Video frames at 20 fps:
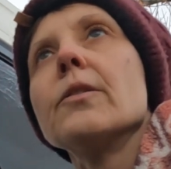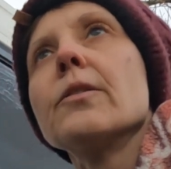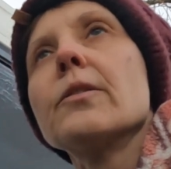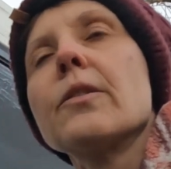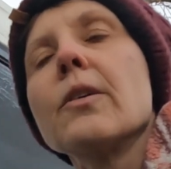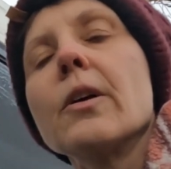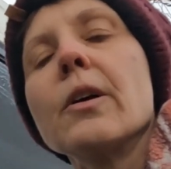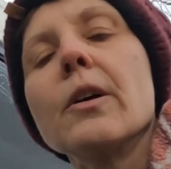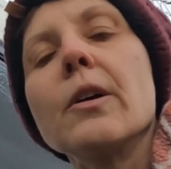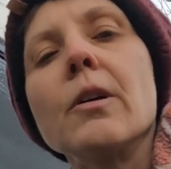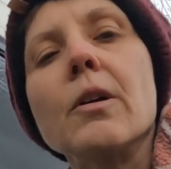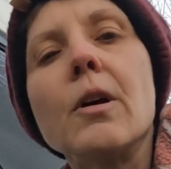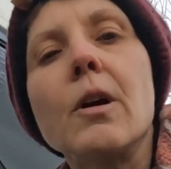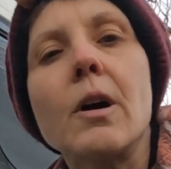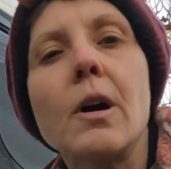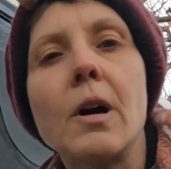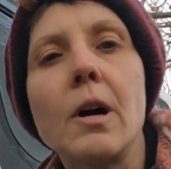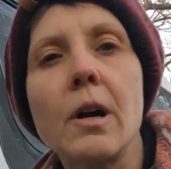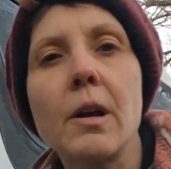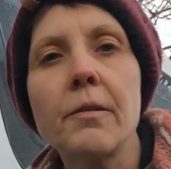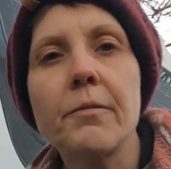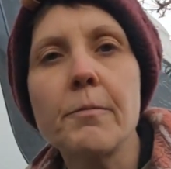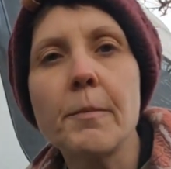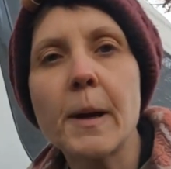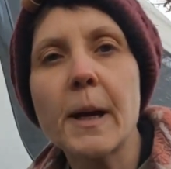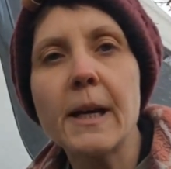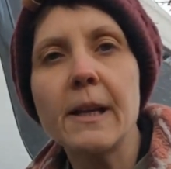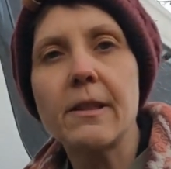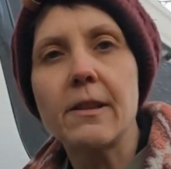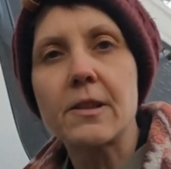So I've
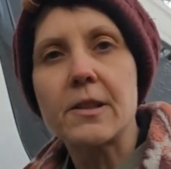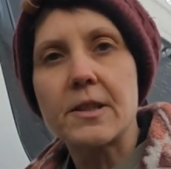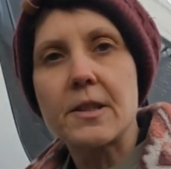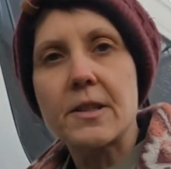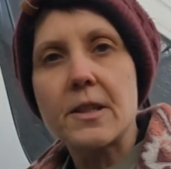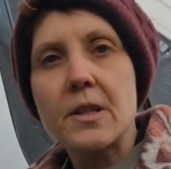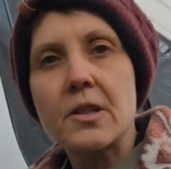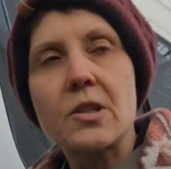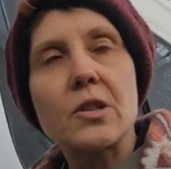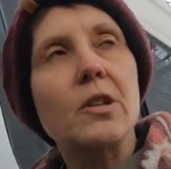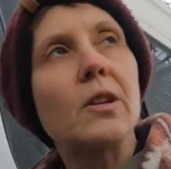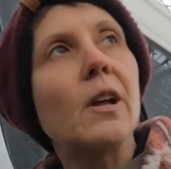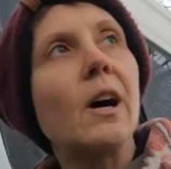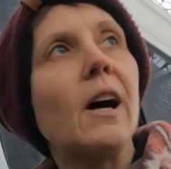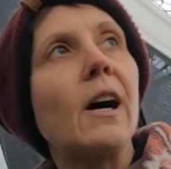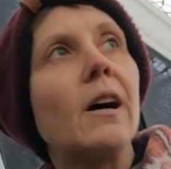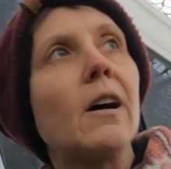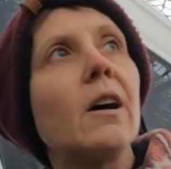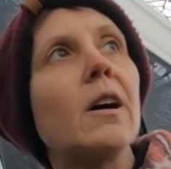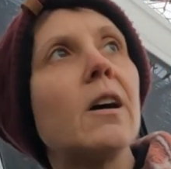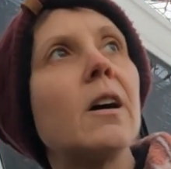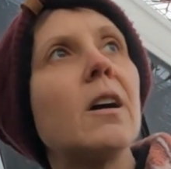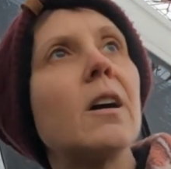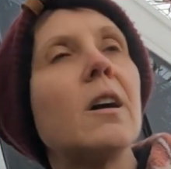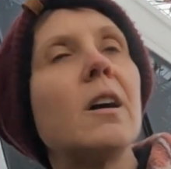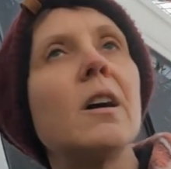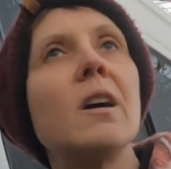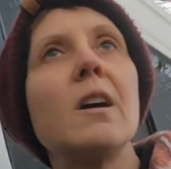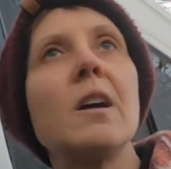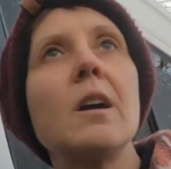made the decision that
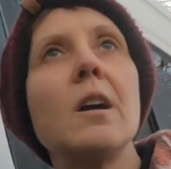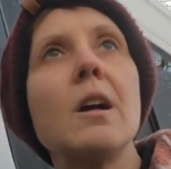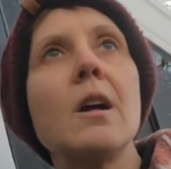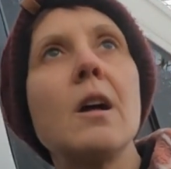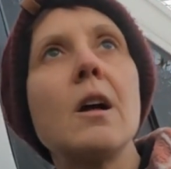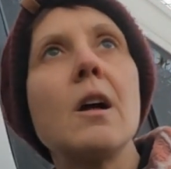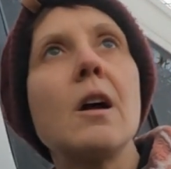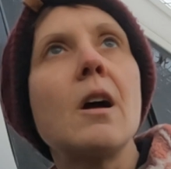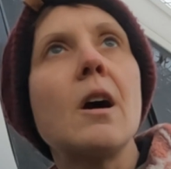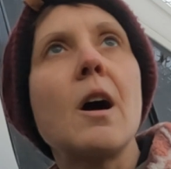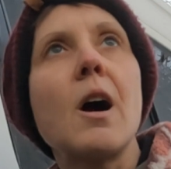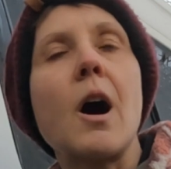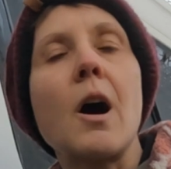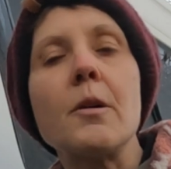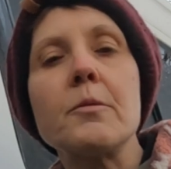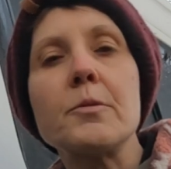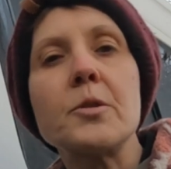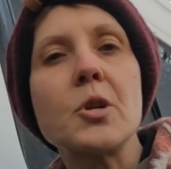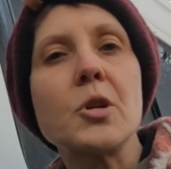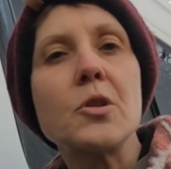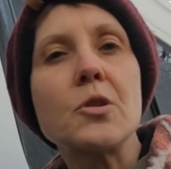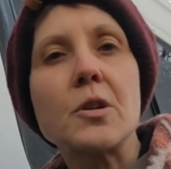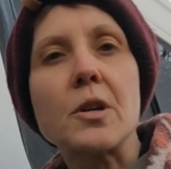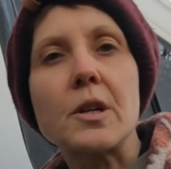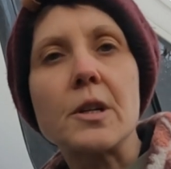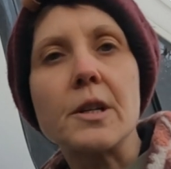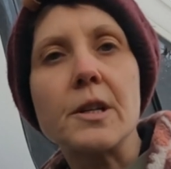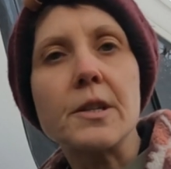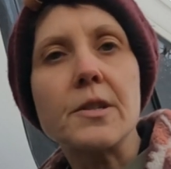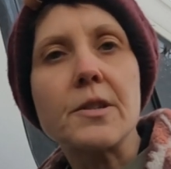I'm too
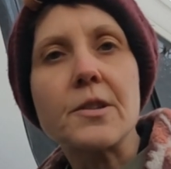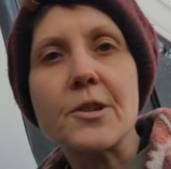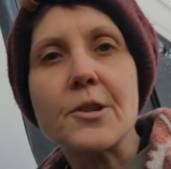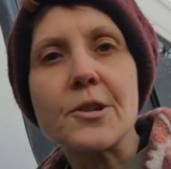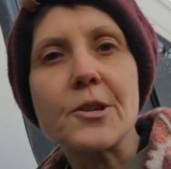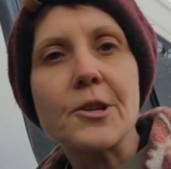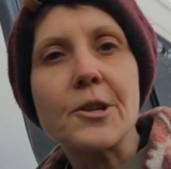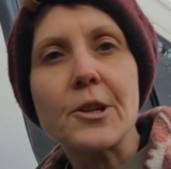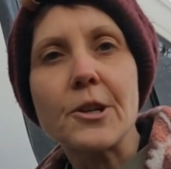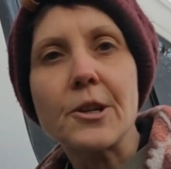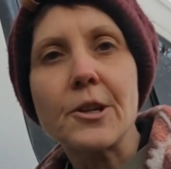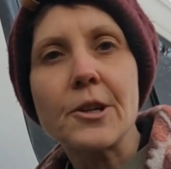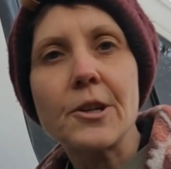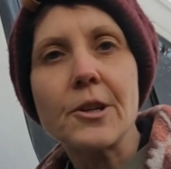tired to